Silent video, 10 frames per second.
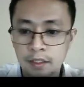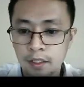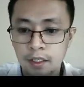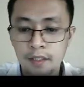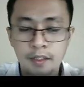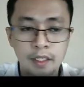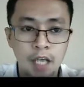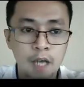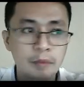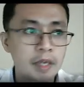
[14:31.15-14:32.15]
it's a
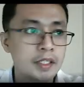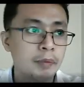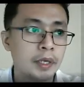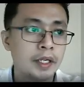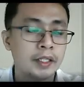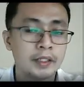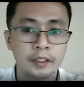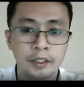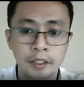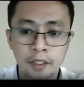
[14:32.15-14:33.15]
comma separated
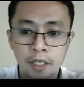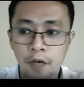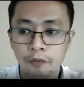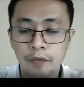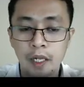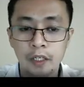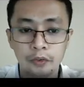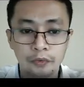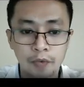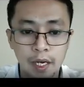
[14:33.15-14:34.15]
value
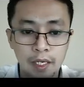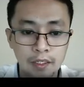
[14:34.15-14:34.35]
file.